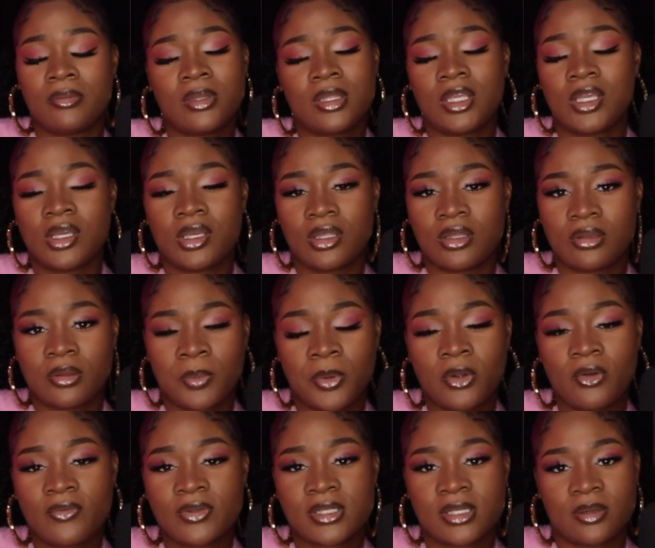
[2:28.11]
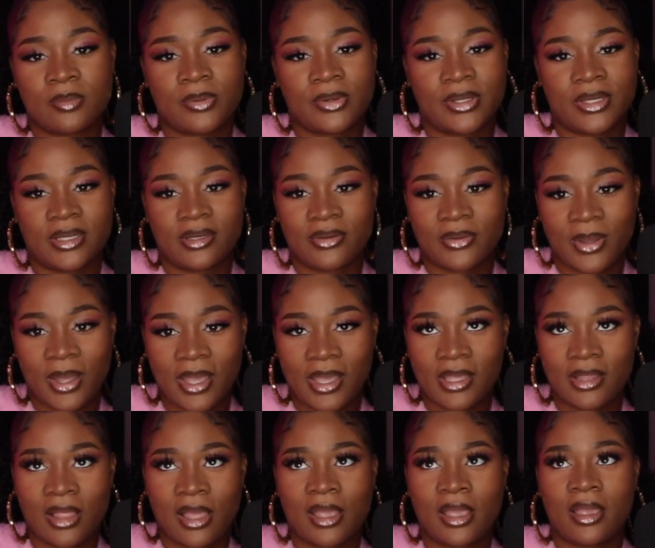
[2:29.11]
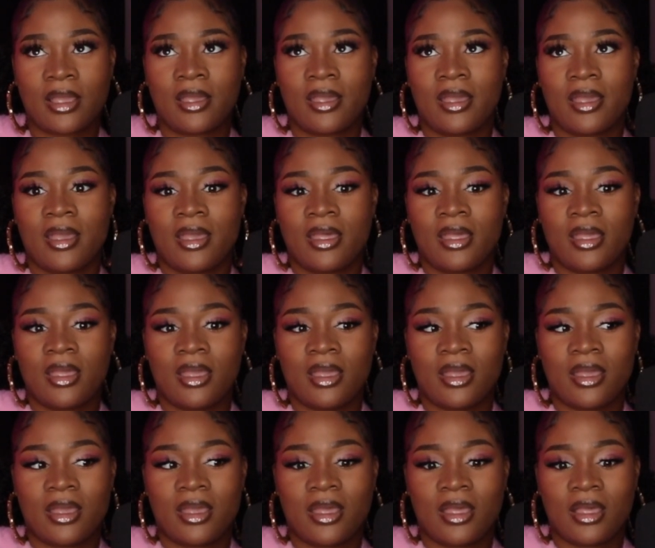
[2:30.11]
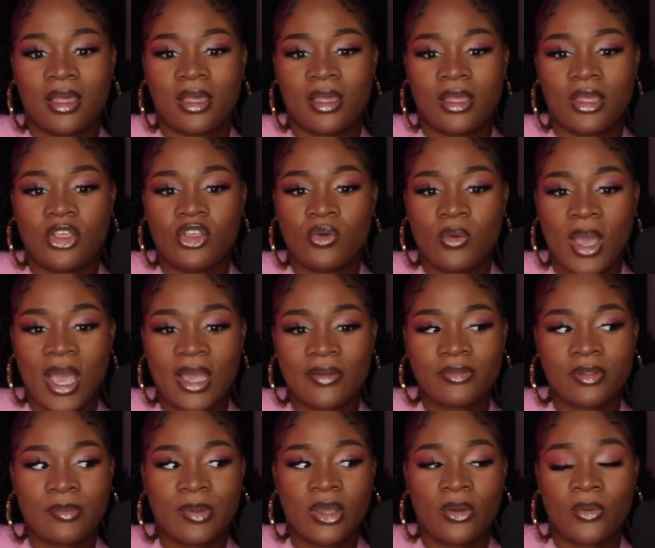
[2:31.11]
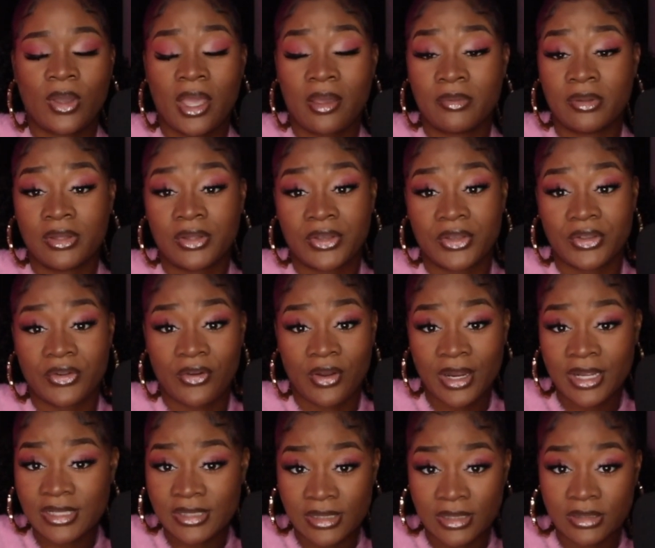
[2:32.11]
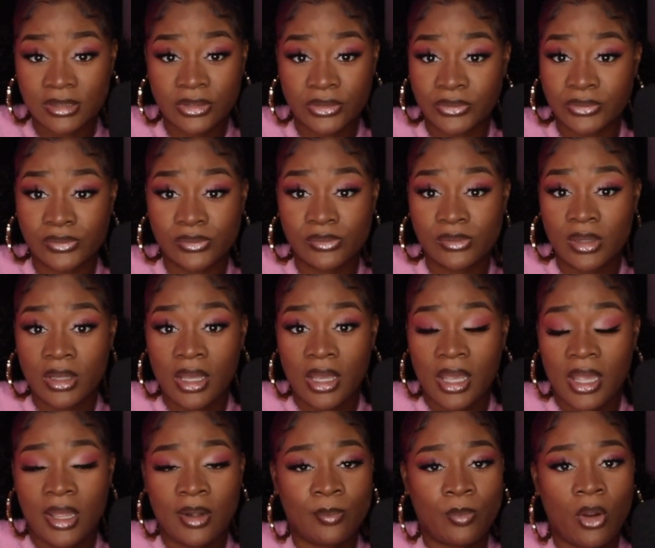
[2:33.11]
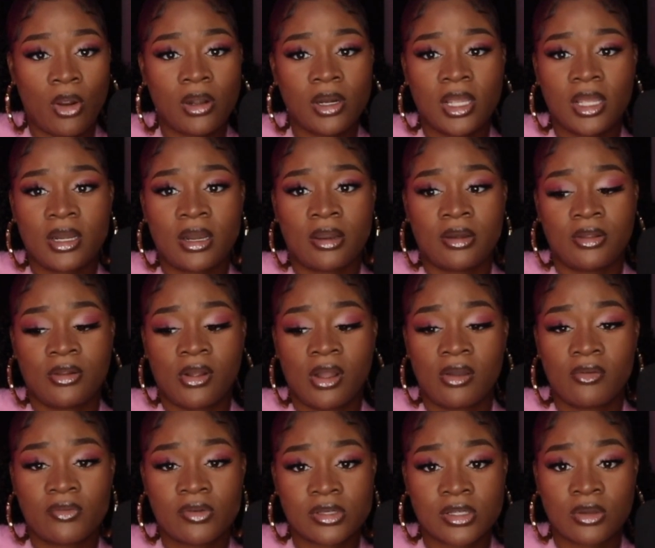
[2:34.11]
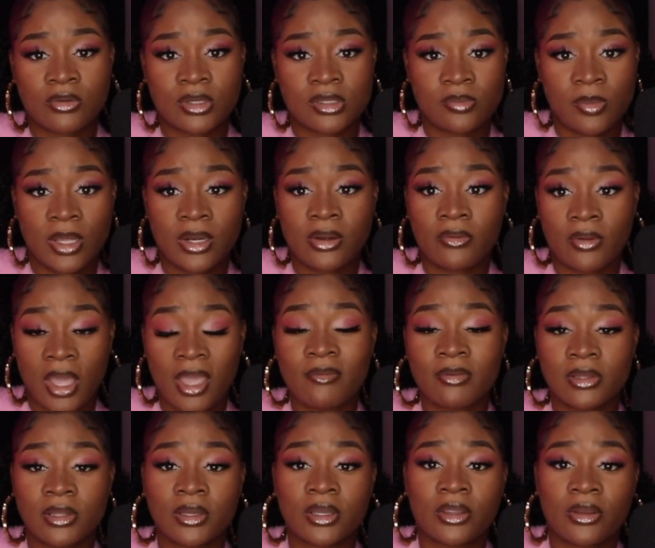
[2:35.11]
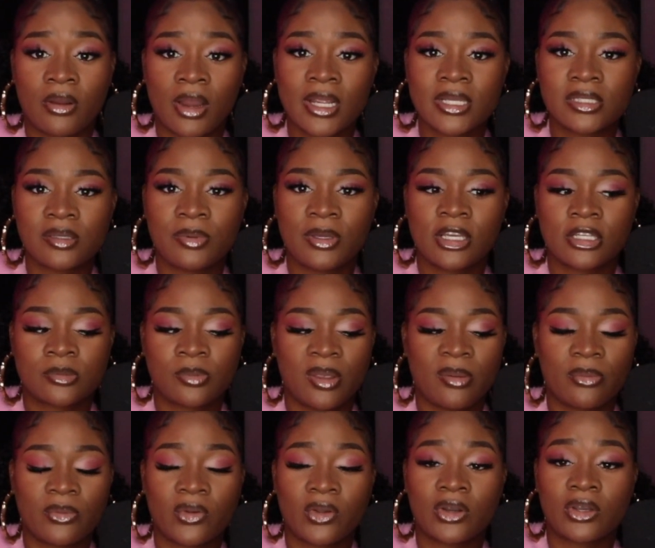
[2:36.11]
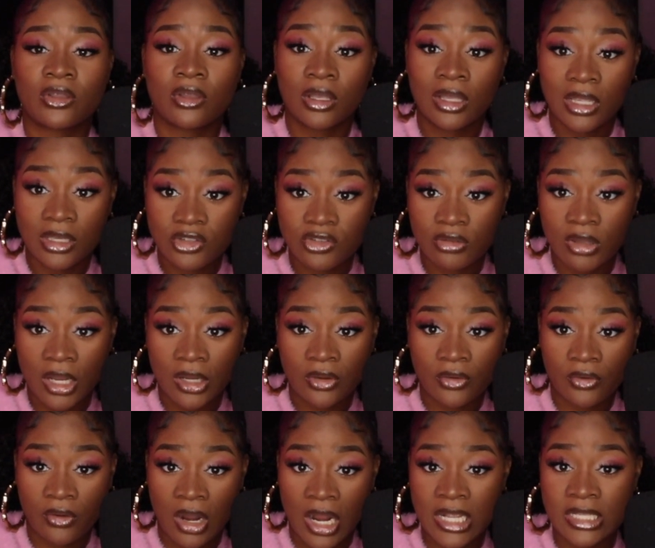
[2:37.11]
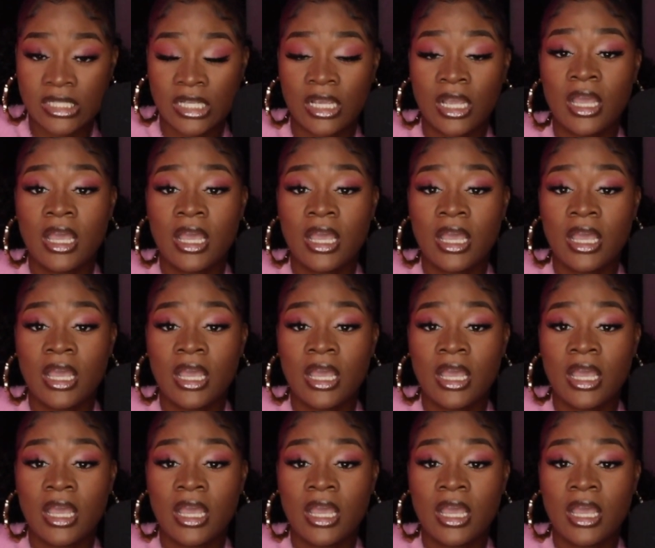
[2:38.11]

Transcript: you, the proof is in the pudding, okay? Like, you have to be okay with looking crazy, too. And part of getting out of your comfort zone is being okay with looking crazy, because people are going to look at you like you're crazy,